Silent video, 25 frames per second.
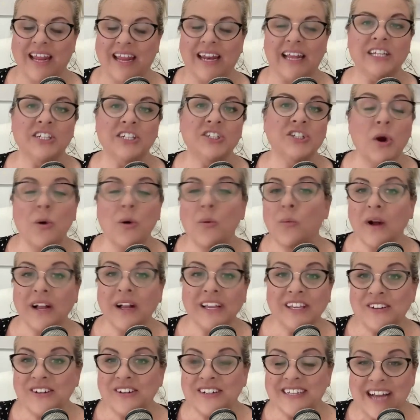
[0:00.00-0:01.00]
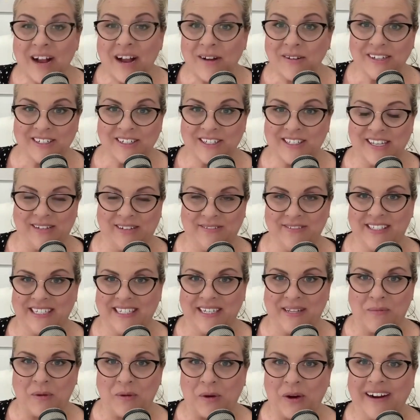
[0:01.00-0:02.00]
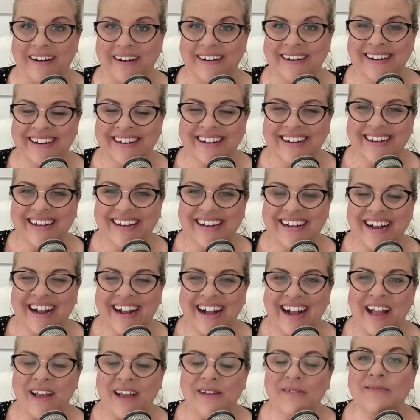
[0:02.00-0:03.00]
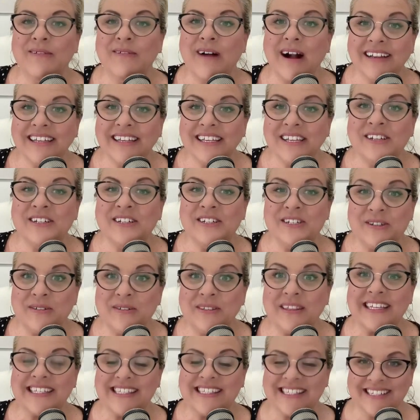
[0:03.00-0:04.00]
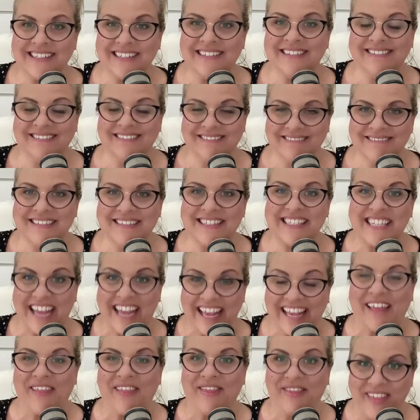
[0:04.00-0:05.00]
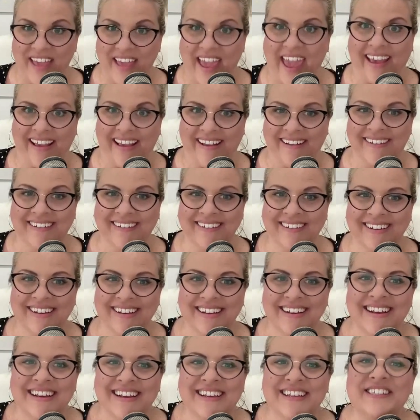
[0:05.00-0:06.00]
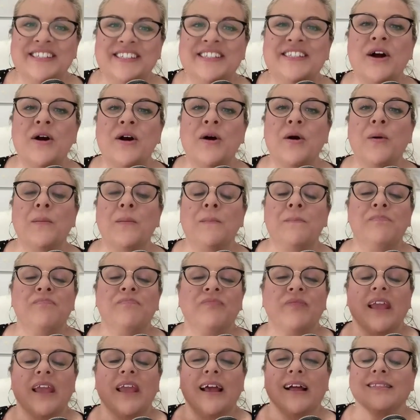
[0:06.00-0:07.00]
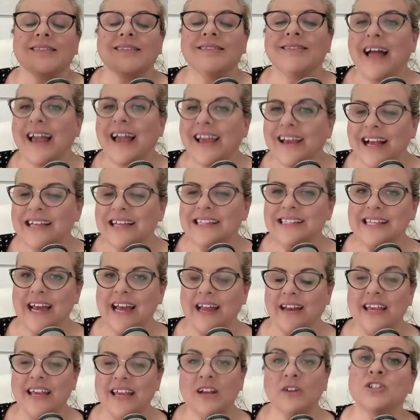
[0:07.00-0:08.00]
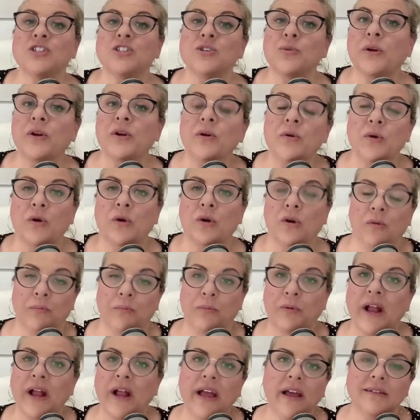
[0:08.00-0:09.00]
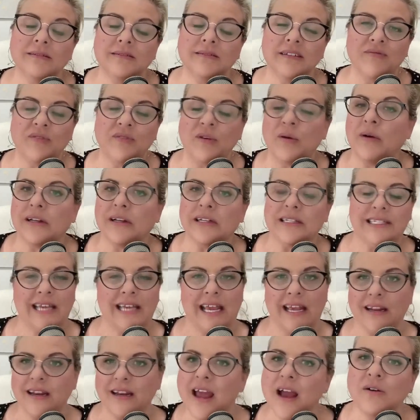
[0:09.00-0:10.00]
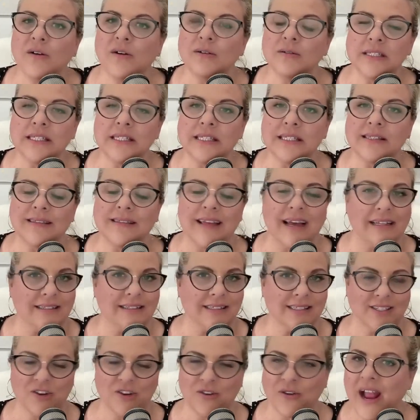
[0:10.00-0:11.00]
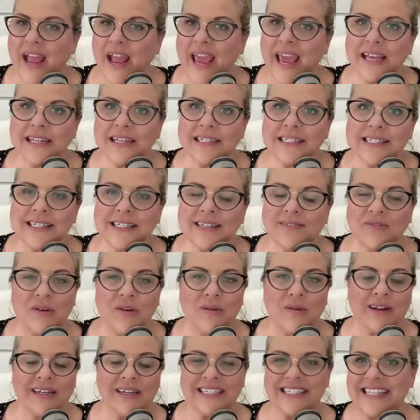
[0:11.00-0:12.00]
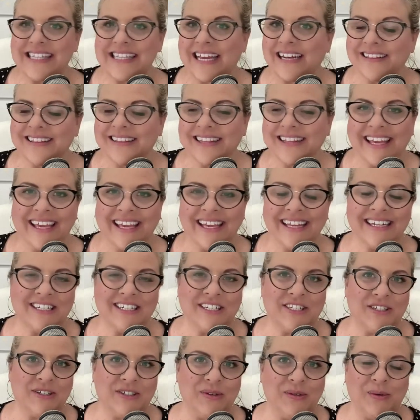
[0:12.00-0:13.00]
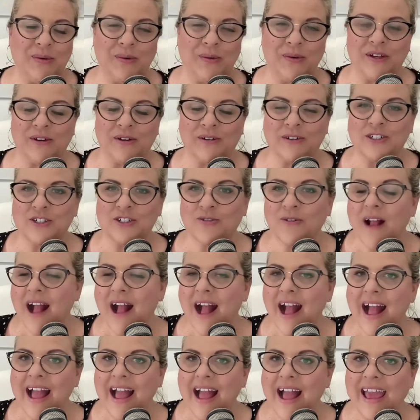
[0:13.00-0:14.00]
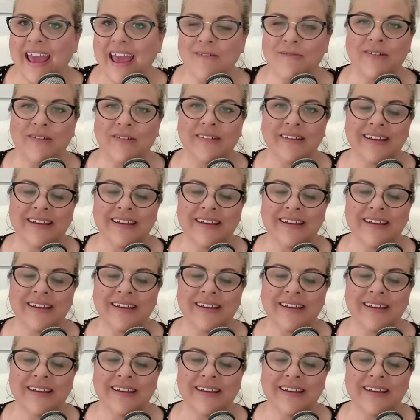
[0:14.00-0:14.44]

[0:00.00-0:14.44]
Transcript: I don't want you to doubt yourselves anymore. I want you to do this stinking thing. So, like I said, here's the real culprit. If you want to take notes, that's great. If you want to settle into your drive,